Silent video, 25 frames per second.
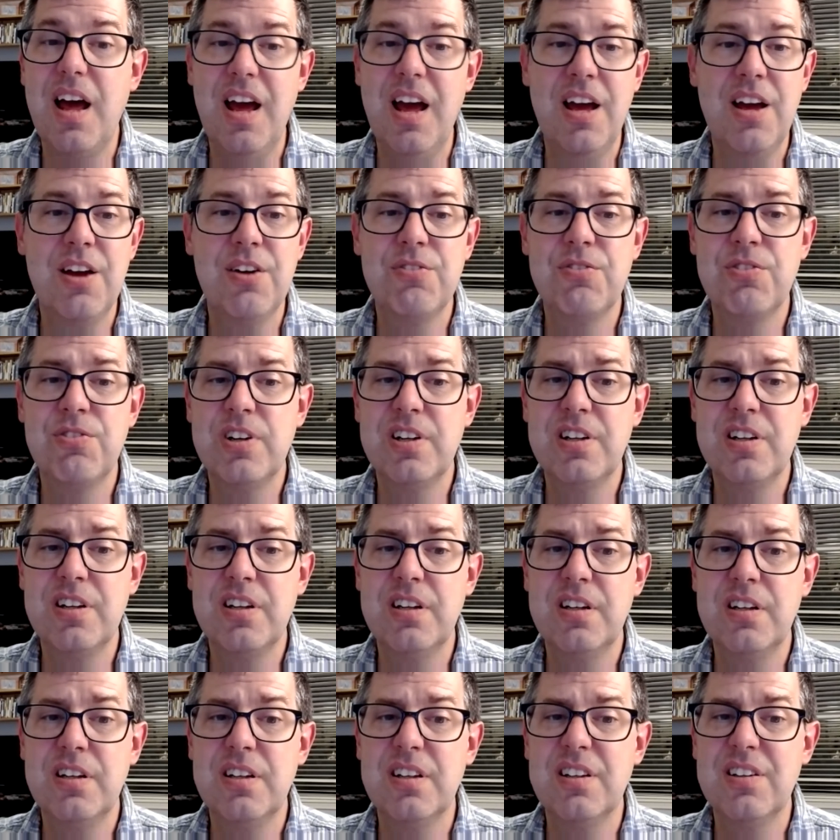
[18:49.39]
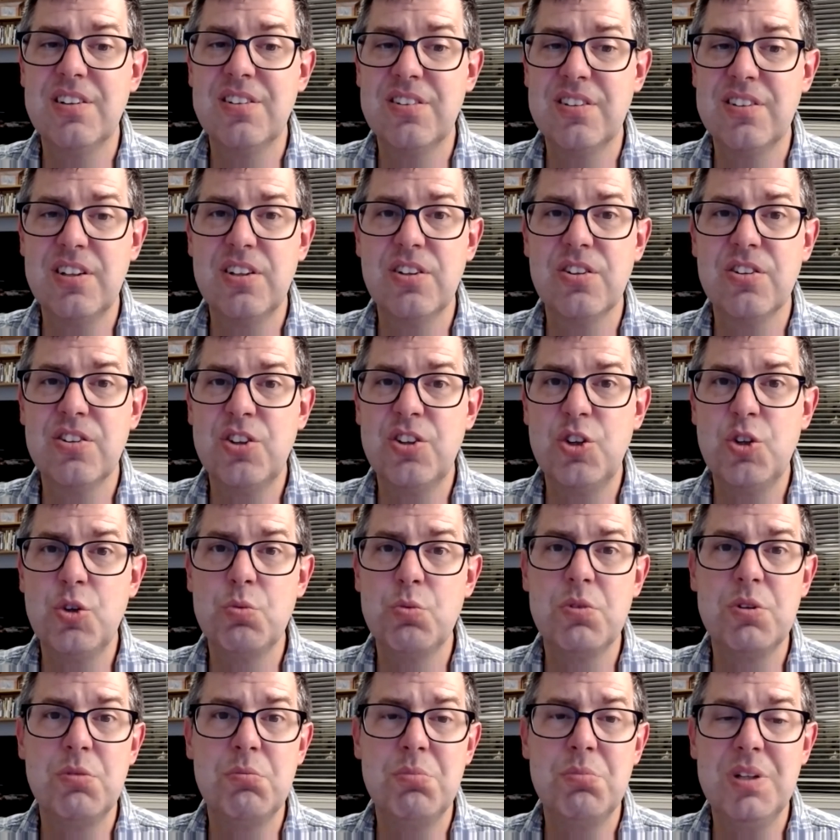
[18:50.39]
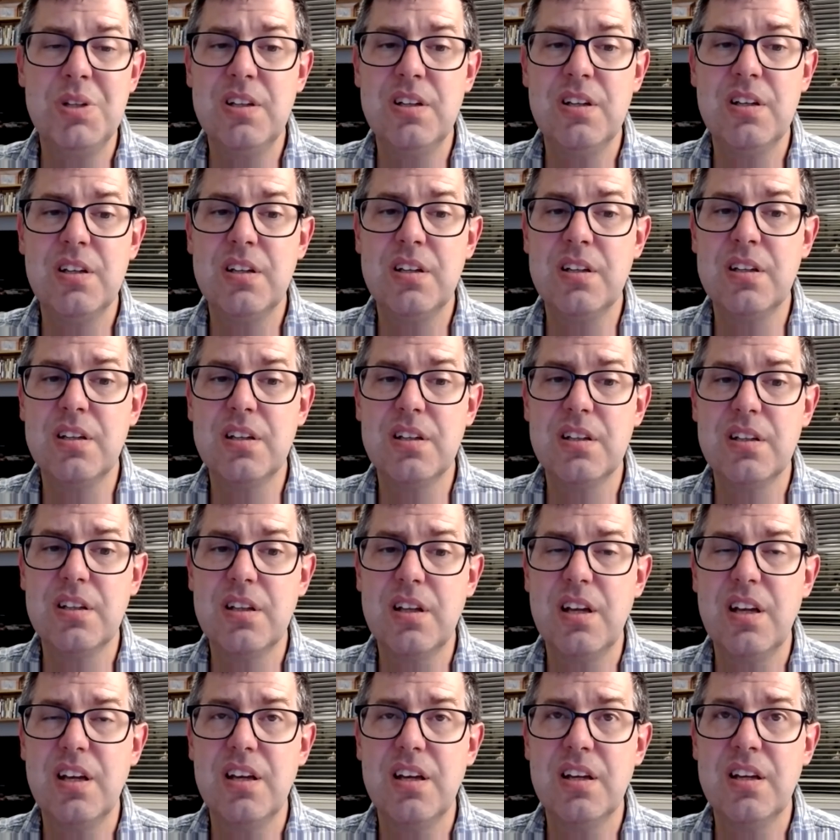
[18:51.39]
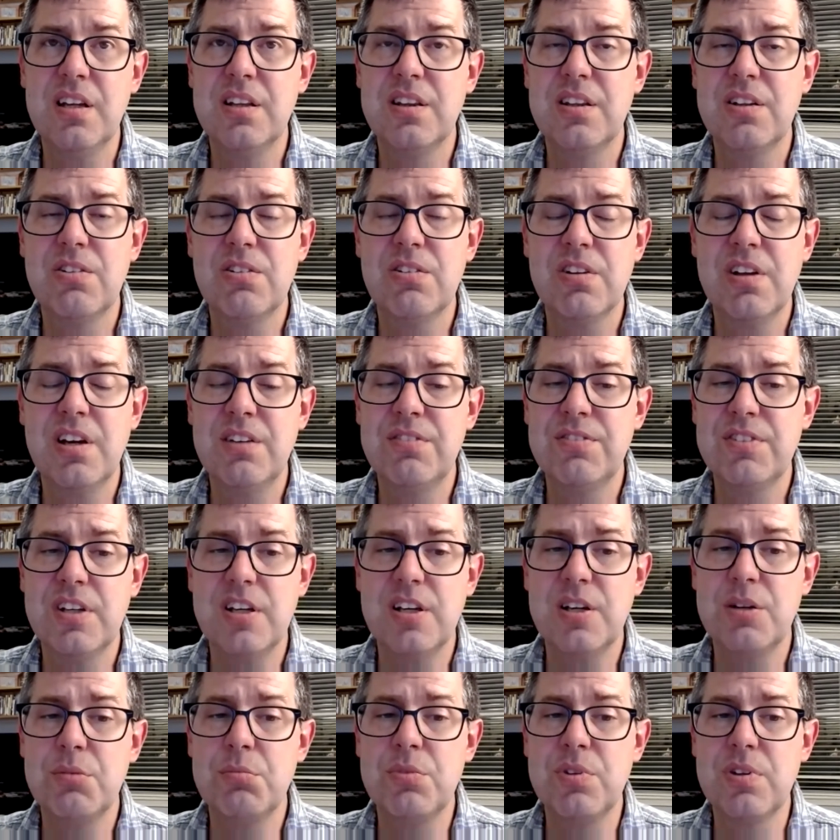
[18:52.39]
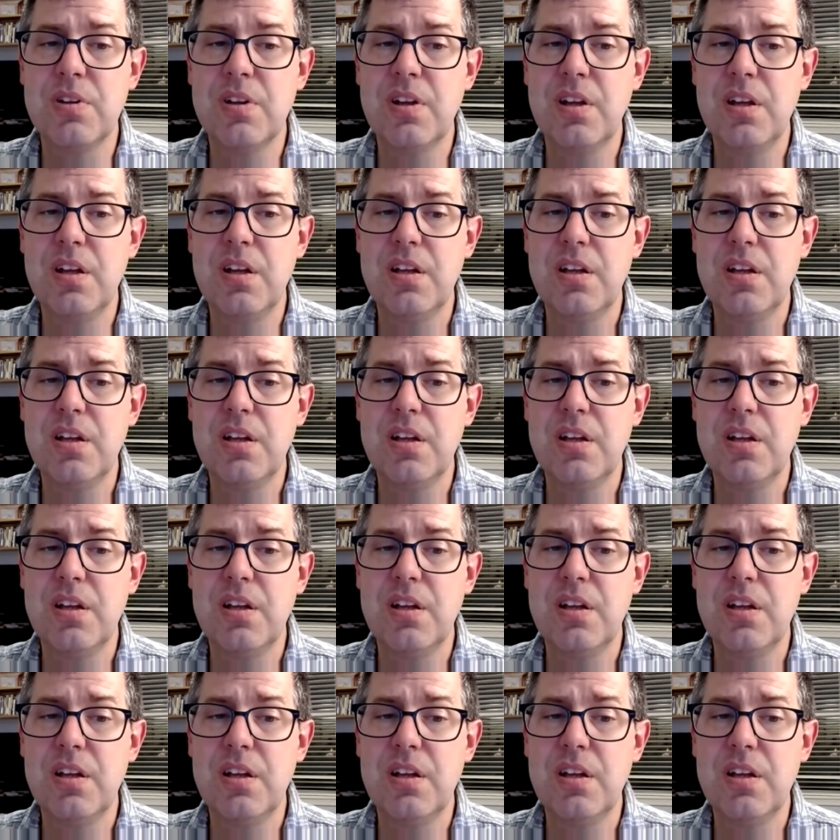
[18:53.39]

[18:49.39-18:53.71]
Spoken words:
every single human being in their lifetimes